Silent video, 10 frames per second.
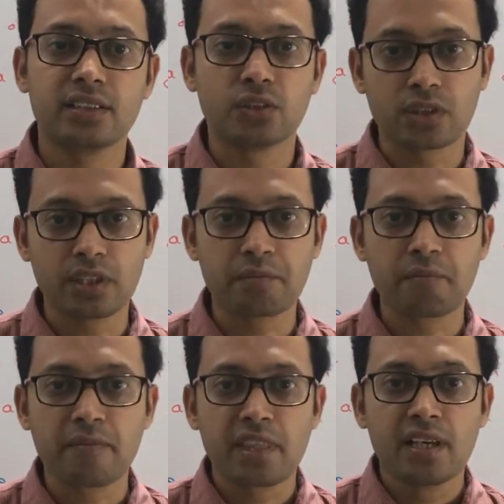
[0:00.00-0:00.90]
Okay.
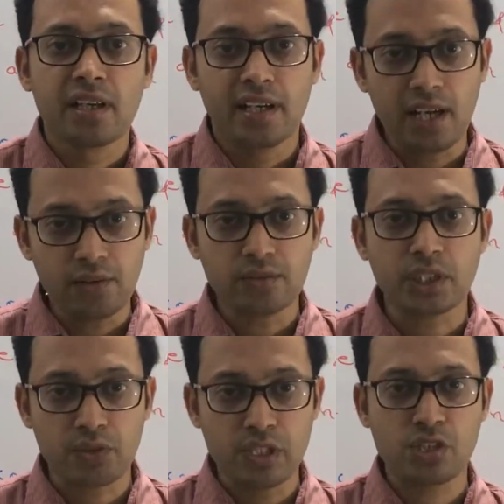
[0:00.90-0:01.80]
Now the
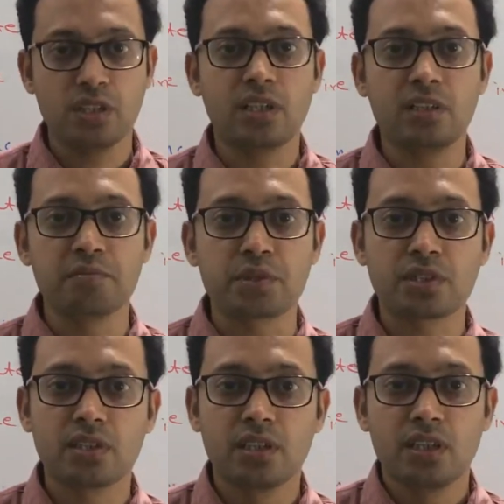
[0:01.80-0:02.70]
question
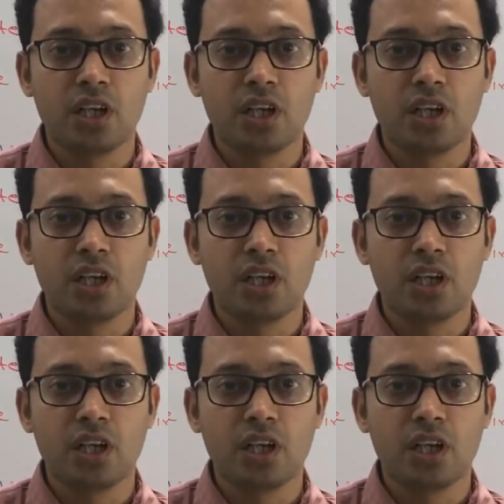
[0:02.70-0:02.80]
comes,